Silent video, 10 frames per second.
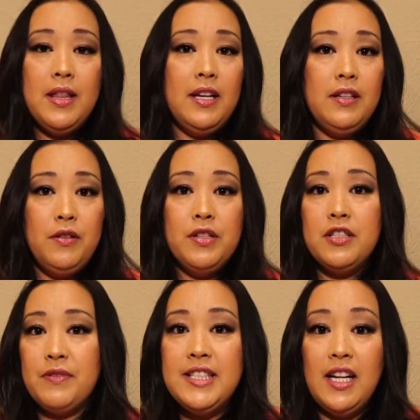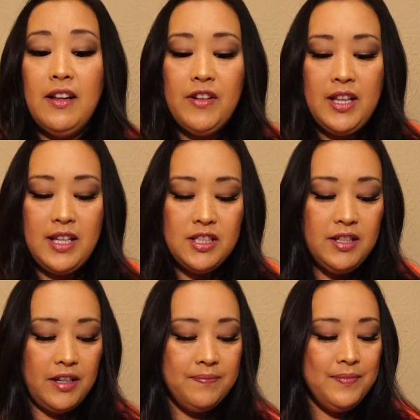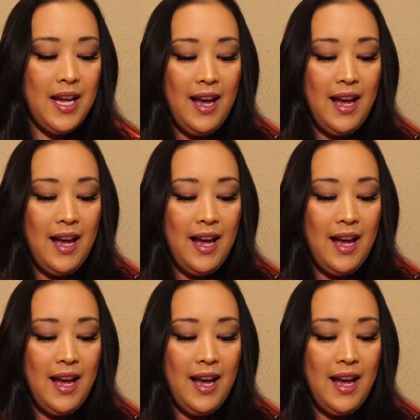and then you just resell everything that's on here.